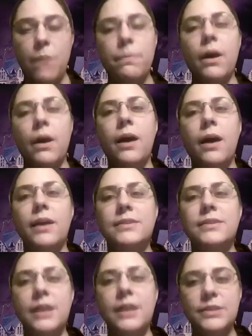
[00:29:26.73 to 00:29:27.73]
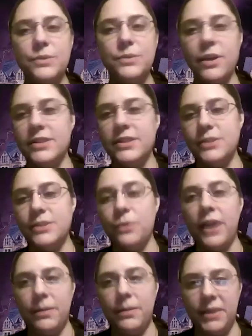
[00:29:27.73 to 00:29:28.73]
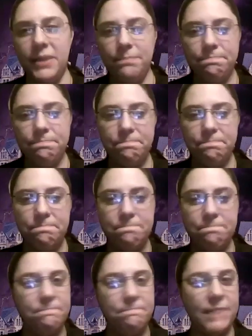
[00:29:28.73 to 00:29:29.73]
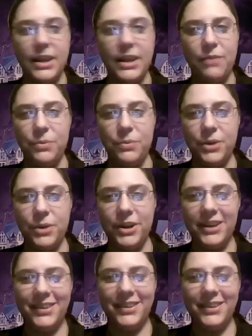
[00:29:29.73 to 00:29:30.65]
Dowsing rods don't like me. They never work.